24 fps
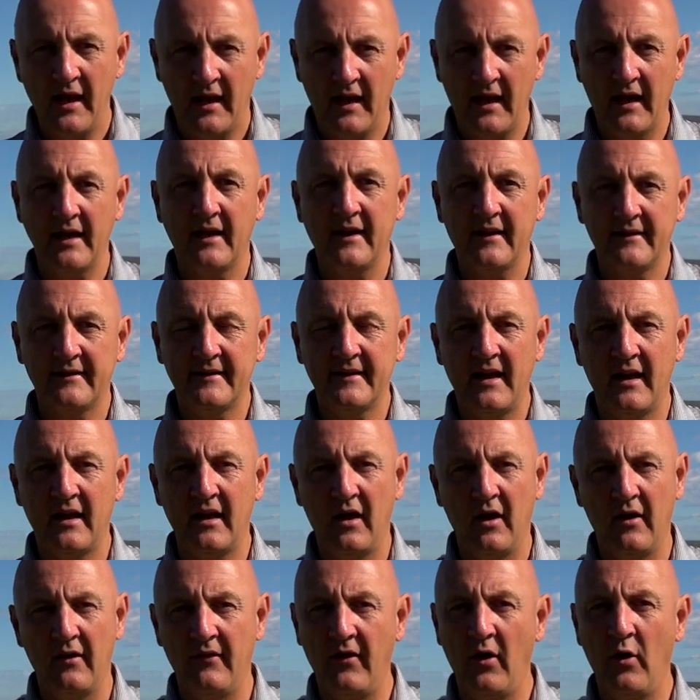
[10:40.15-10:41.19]
like I
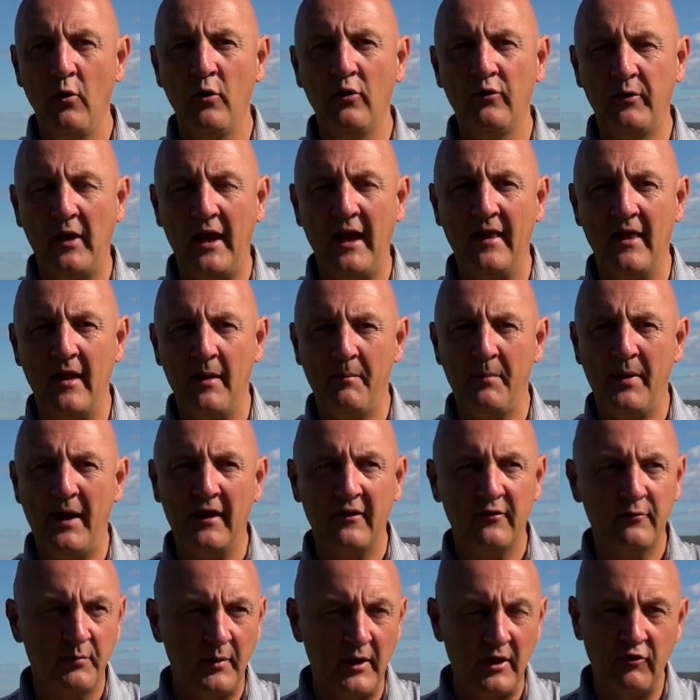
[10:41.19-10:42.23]
said, have always in the
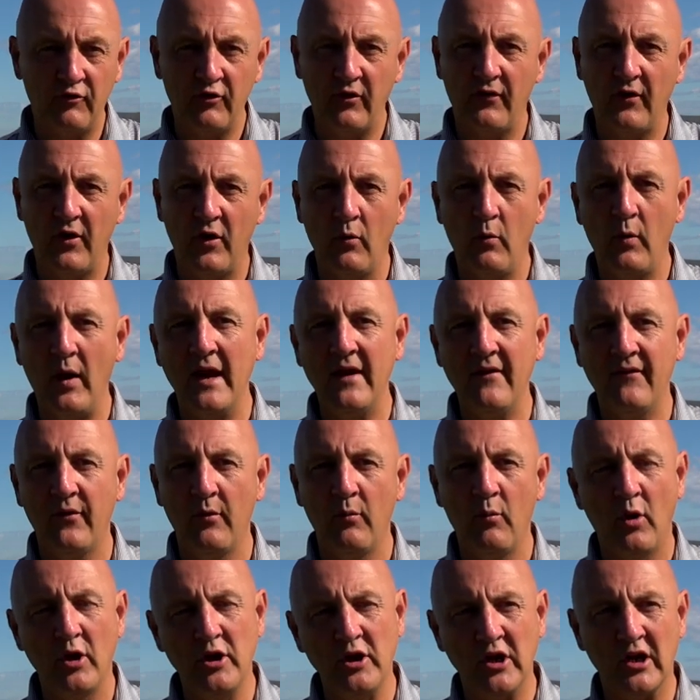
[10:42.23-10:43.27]
past been driven away
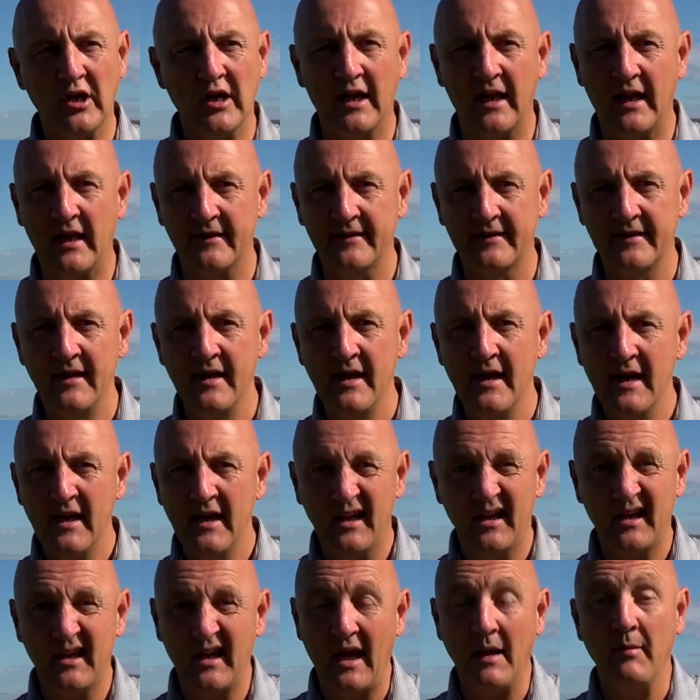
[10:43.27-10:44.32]
from what you class
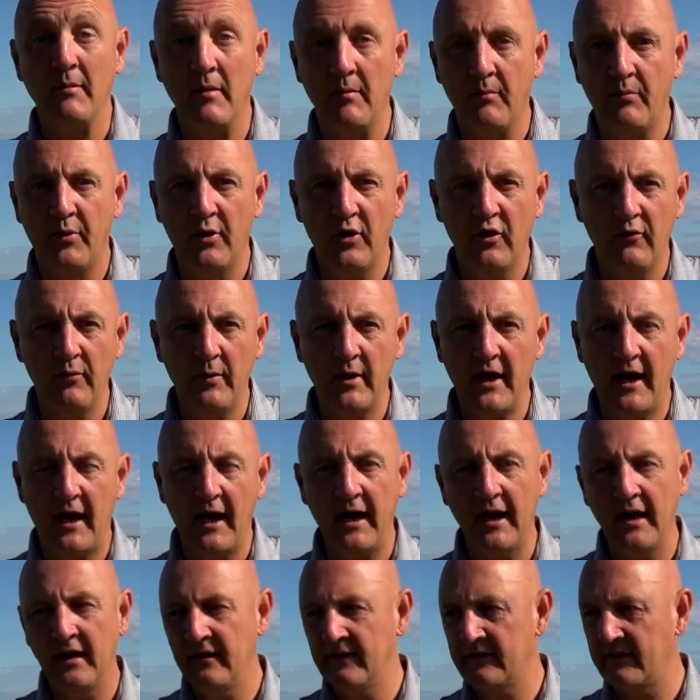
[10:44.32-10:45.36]
game improvement
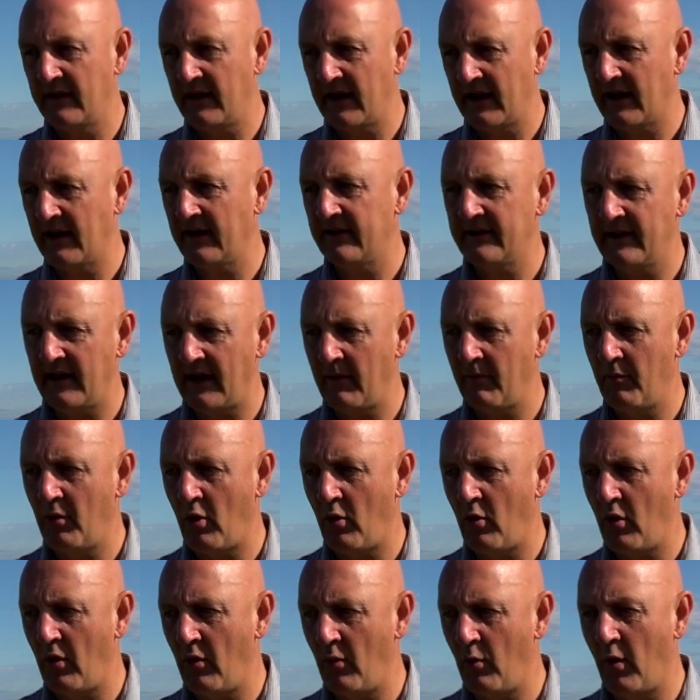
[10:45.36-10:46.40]
irons and like you said I'm
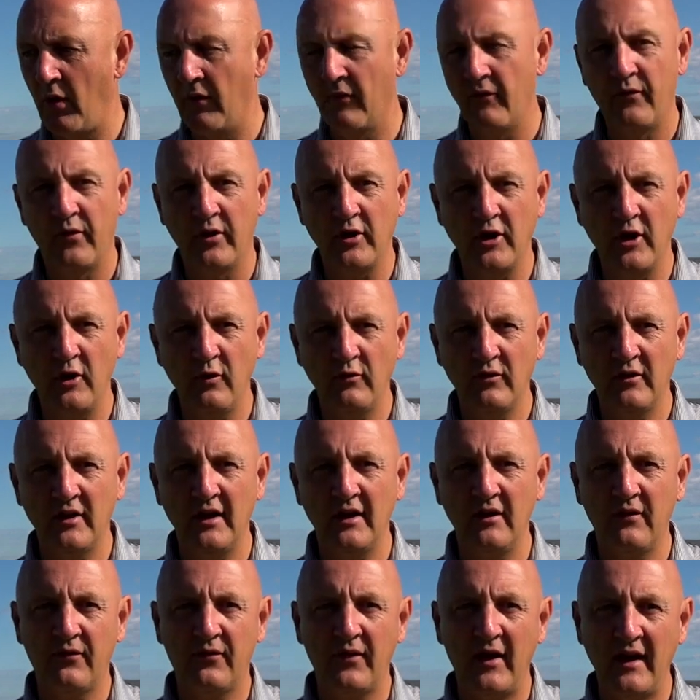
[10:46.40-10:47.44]
not one for using
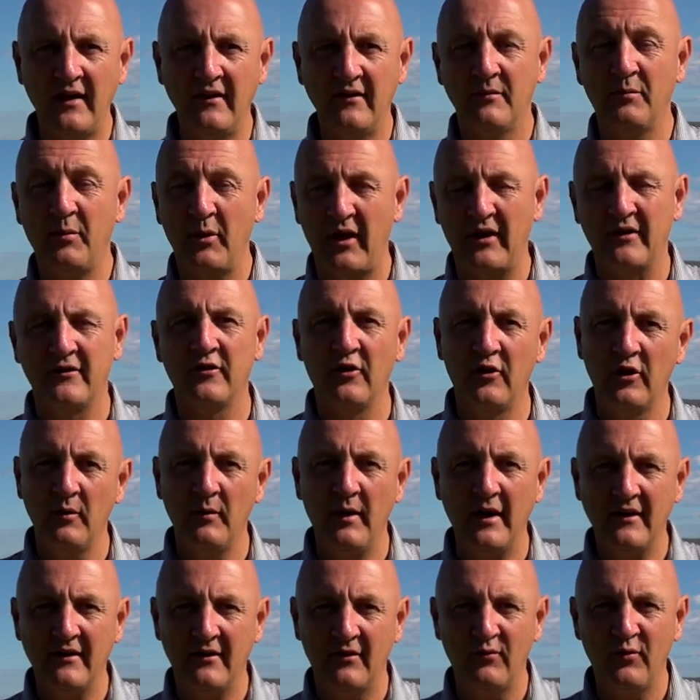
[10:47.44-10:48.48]
these phrases but that's the only
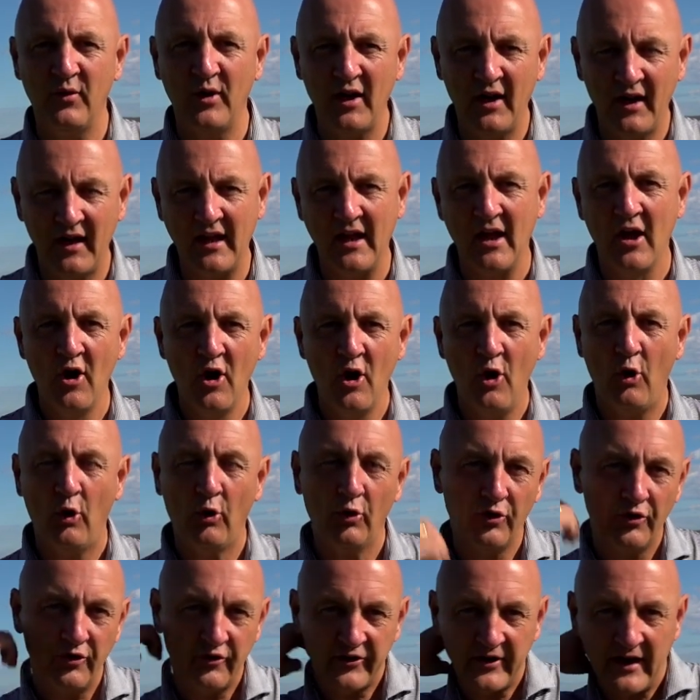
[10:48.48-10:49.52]
way to really
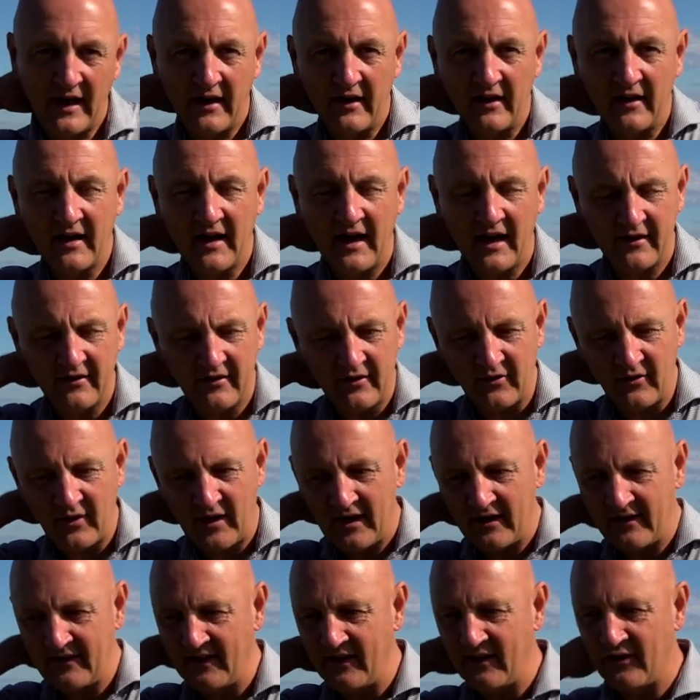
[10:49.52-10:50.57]
understand and
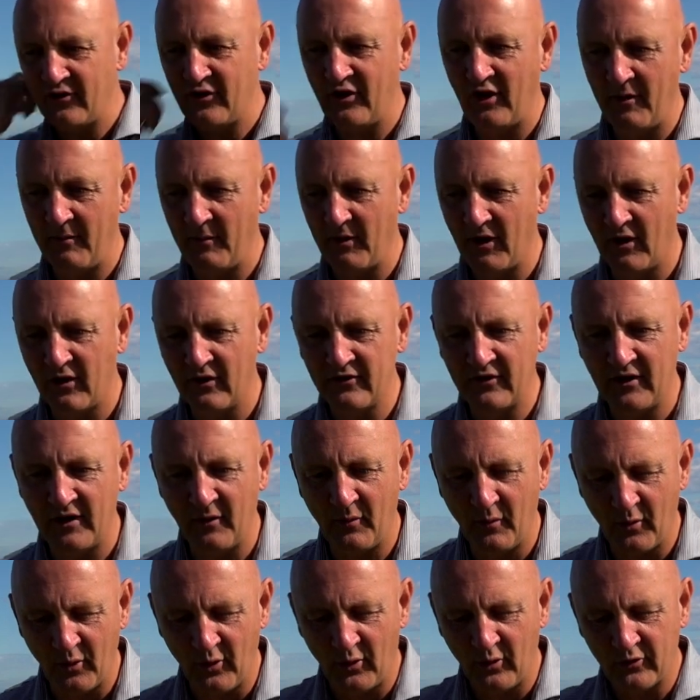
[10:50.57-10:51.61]
categorise in a terminology
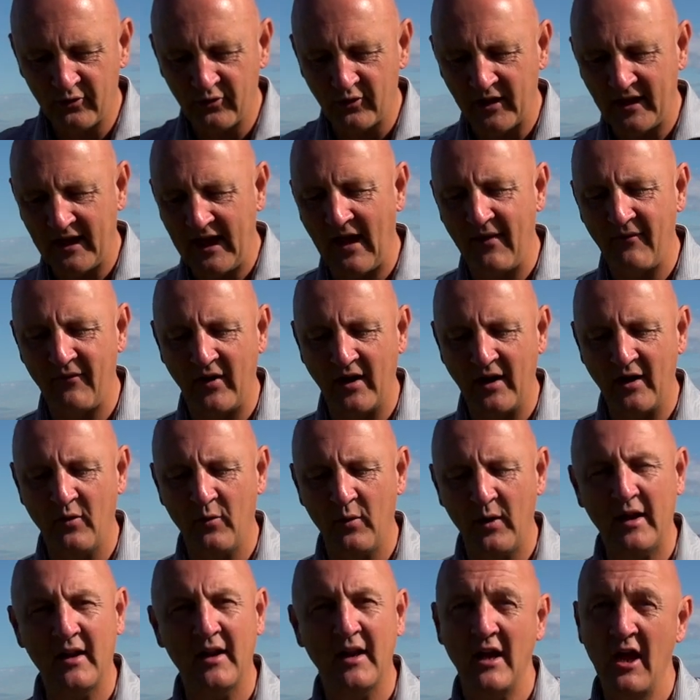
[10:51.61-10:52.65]
that we're all sort of get very
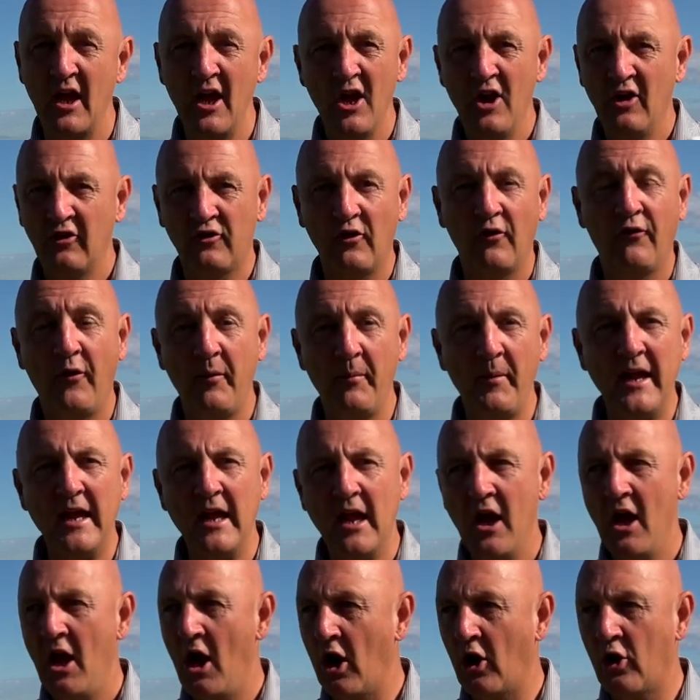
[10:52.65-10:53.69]
quickly so for me
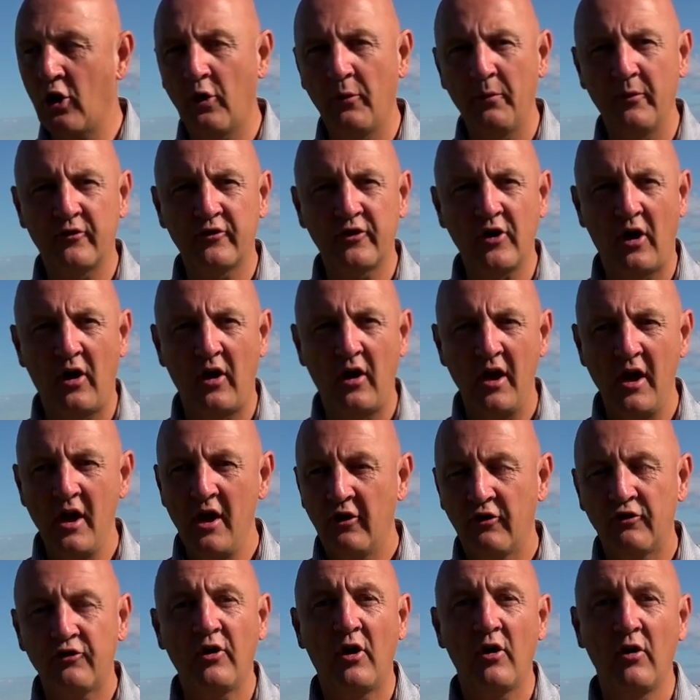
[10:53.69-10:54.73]
a club that's got
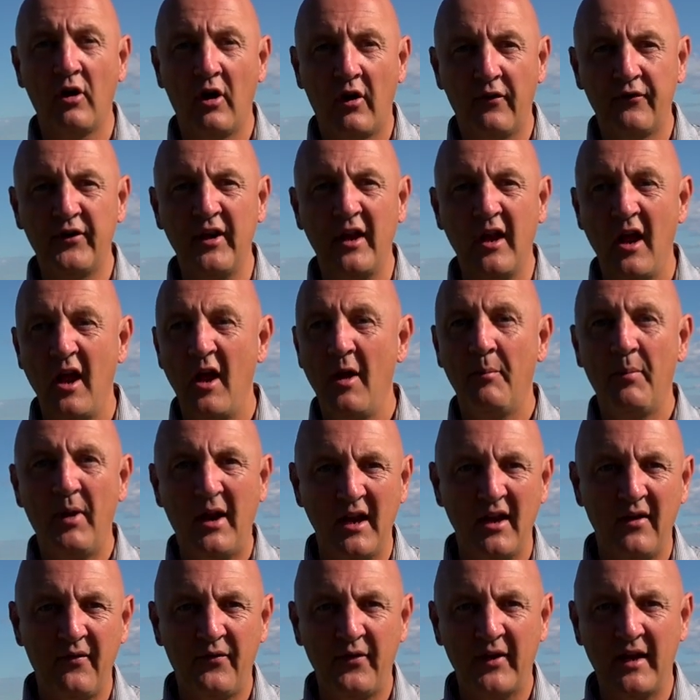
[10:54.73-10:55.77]
strong lofted
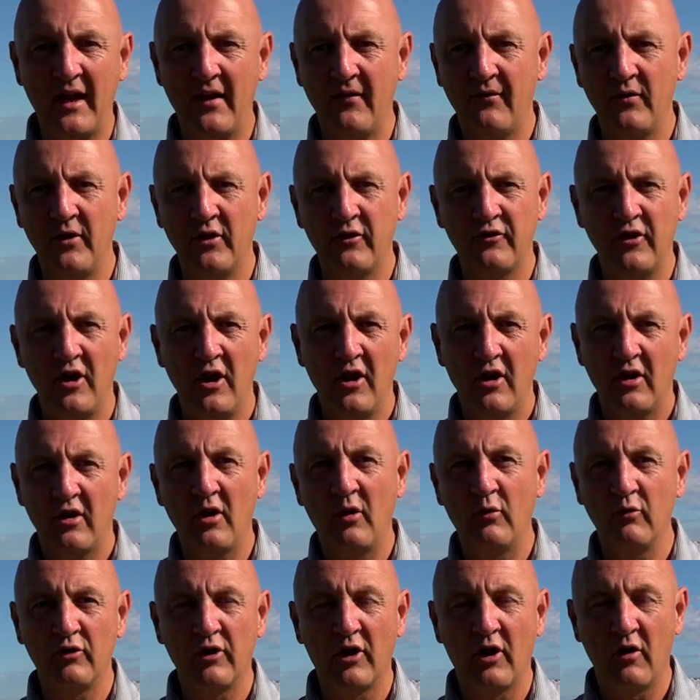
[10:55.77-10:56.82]
plenty of forgiveness
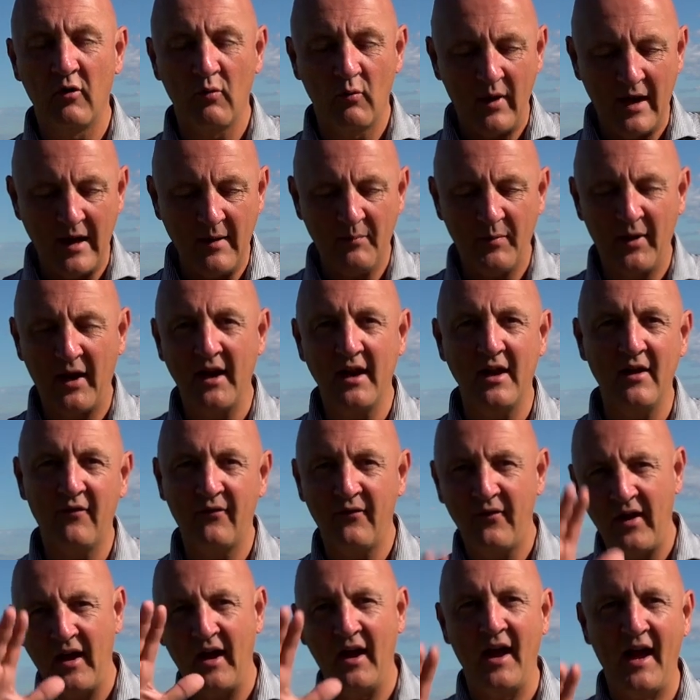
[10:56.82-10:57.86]
goes a long way plenty of
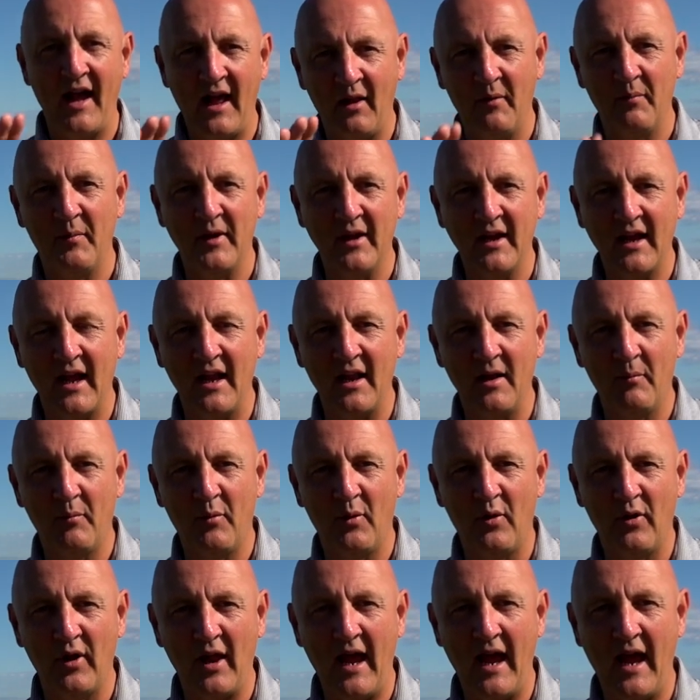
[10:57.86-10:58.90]
uh, help in getting the
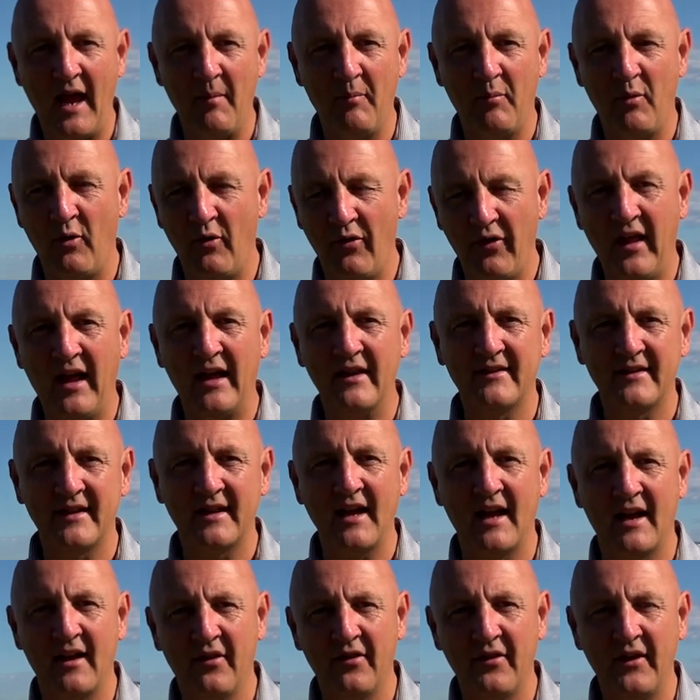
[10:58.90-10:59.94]
ball airborne that's the
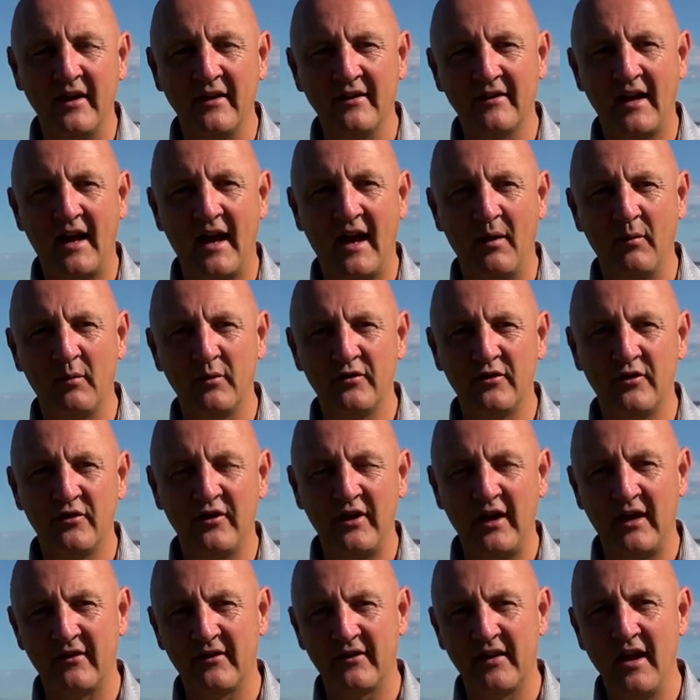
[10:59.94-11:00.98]
kind of things that I would
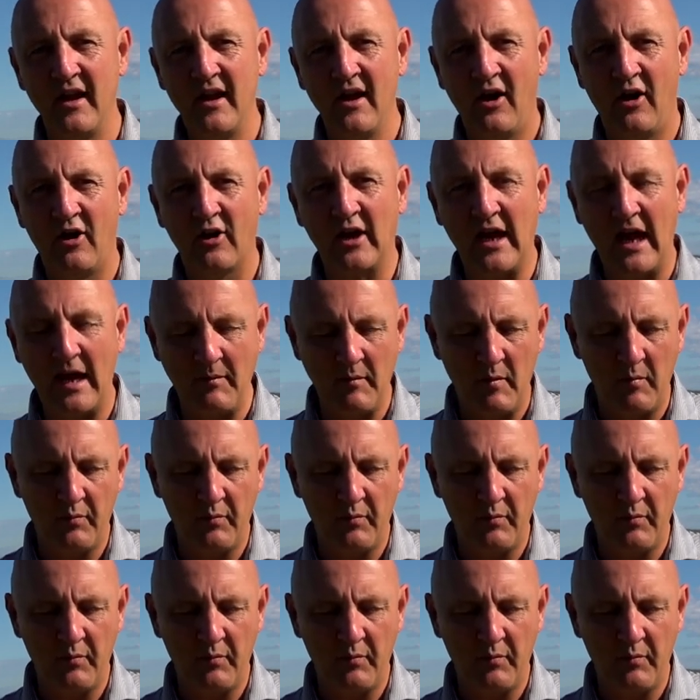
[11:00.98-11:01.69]
suggest are game